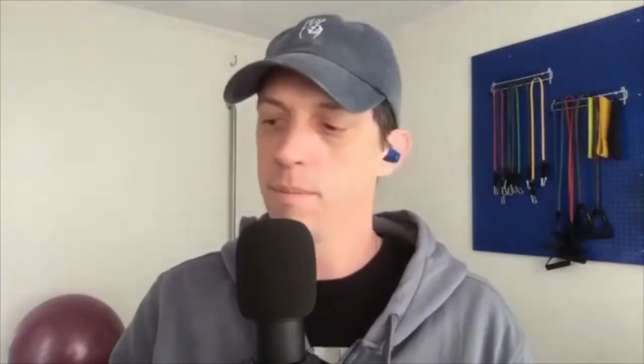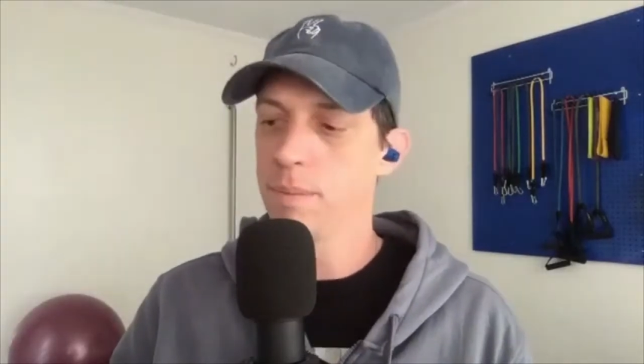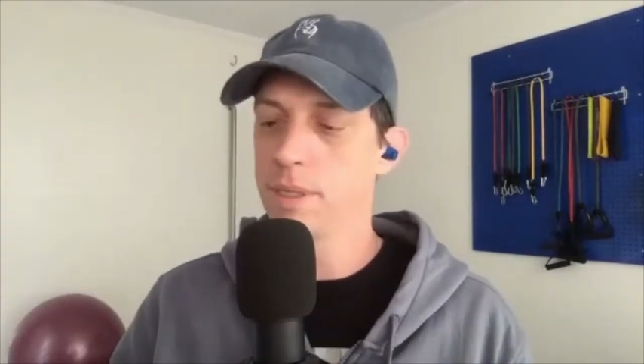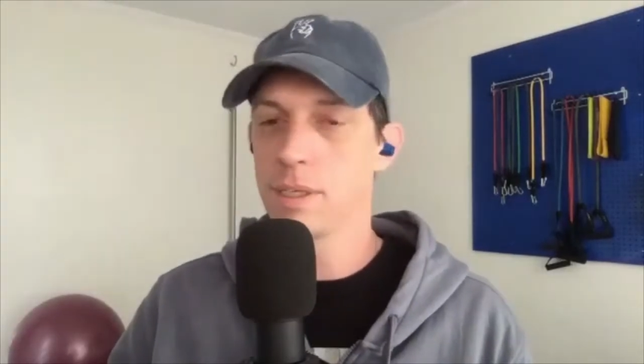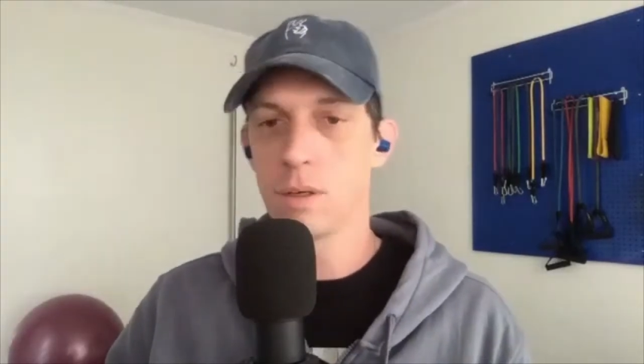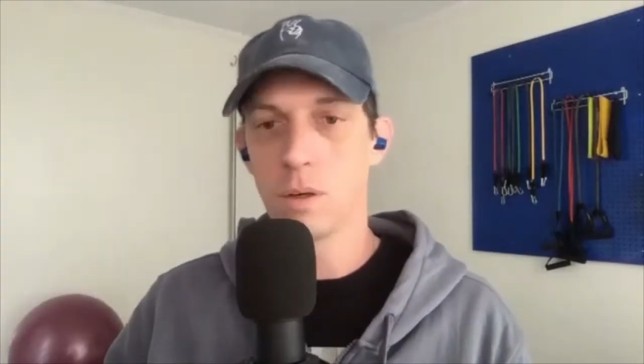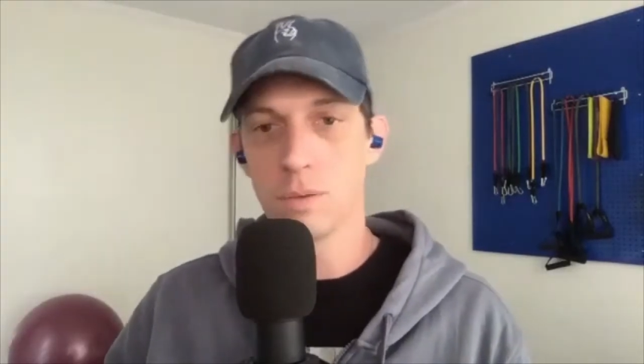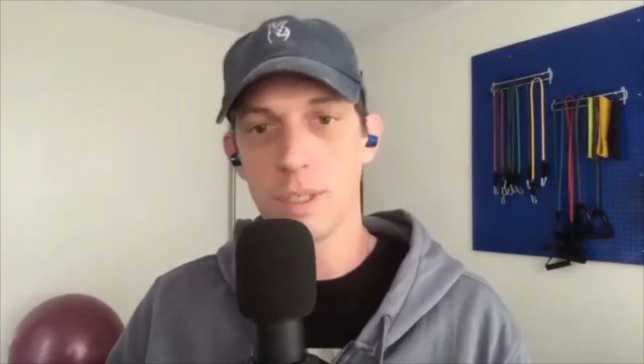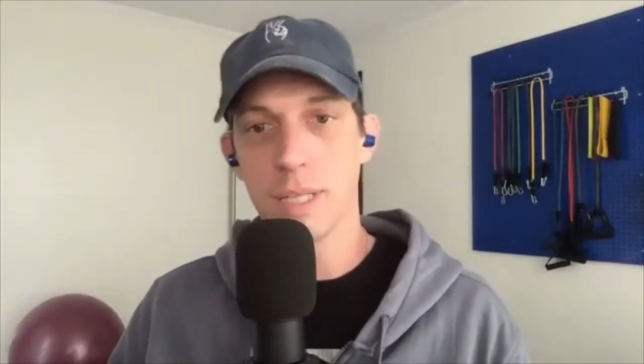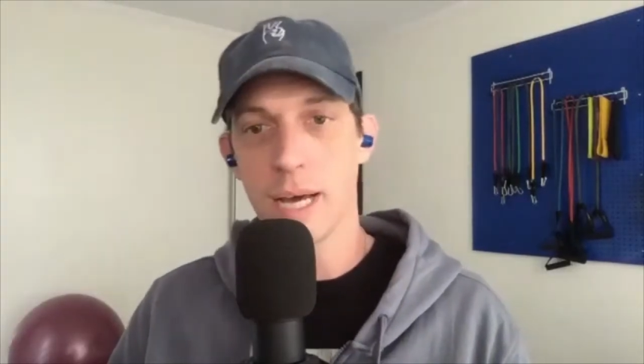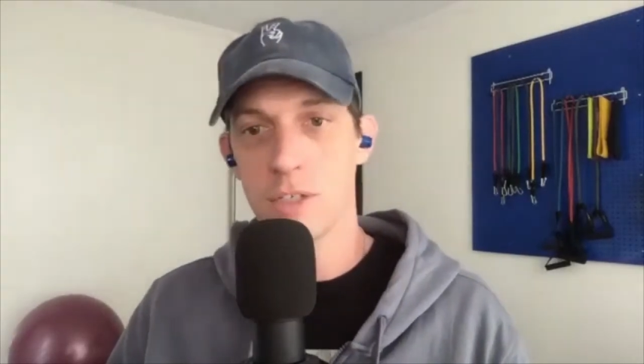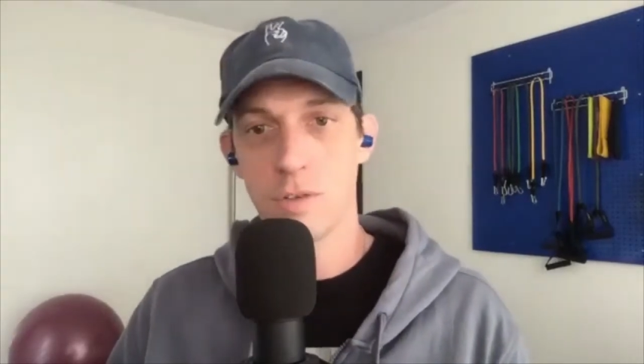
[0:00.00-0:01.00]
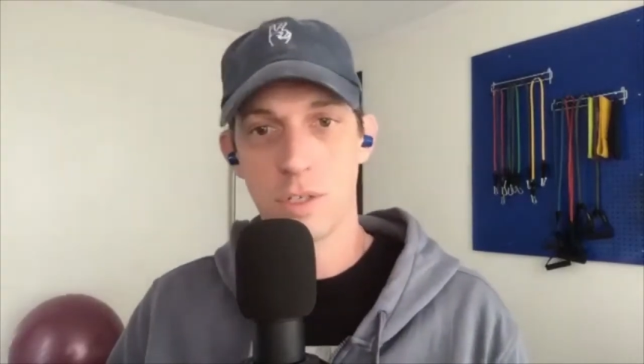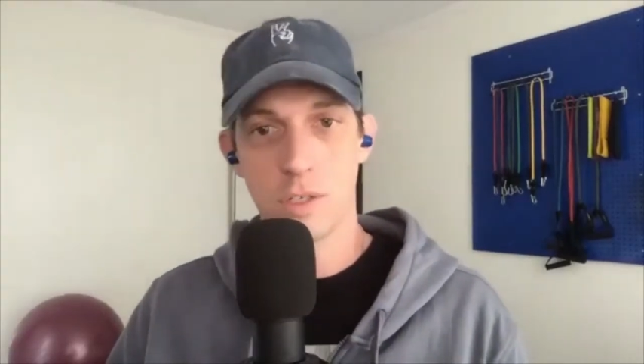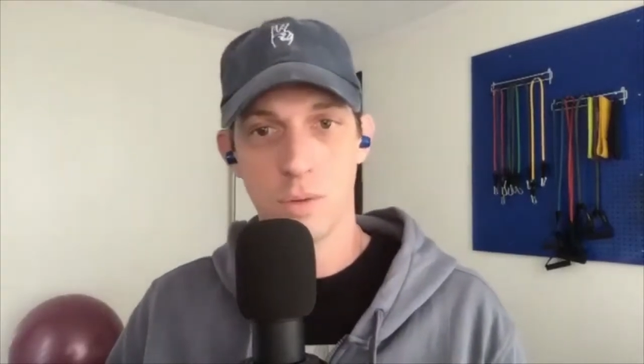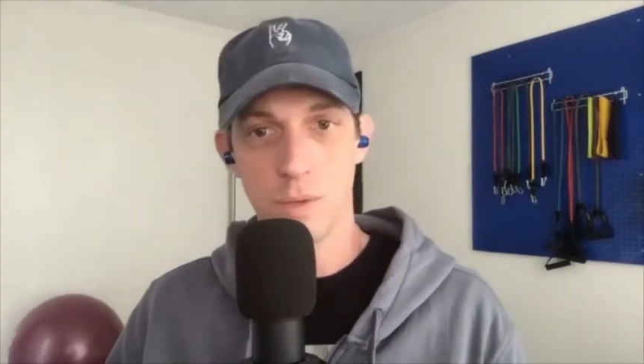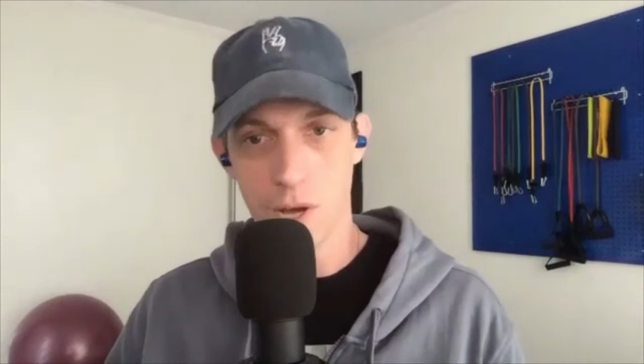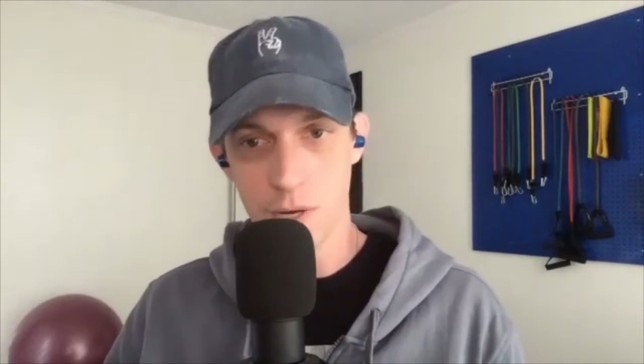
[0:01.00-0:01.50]
But that only lasts for
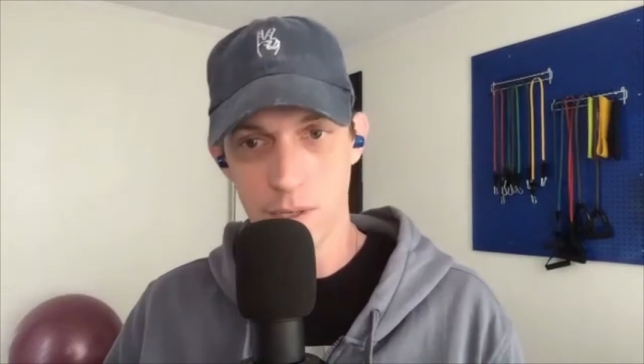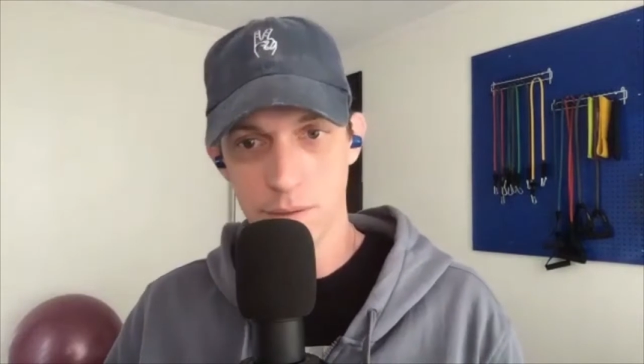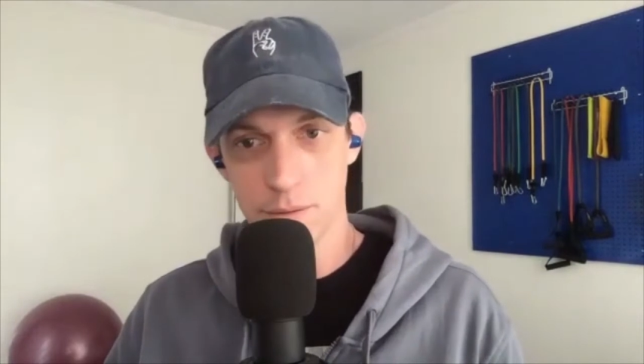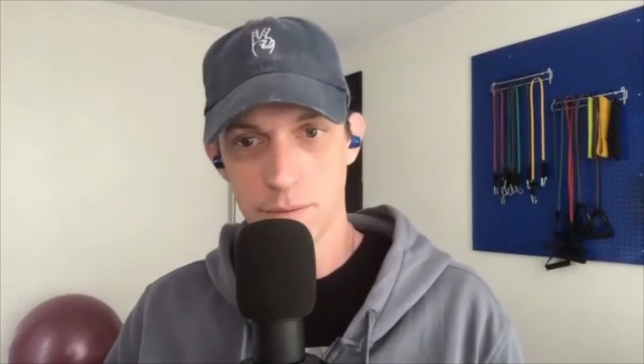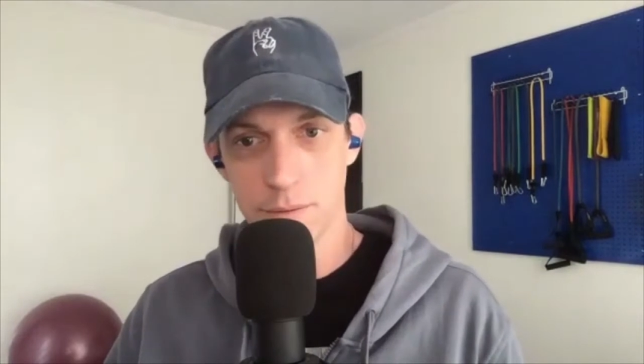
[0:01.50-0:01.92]
so long.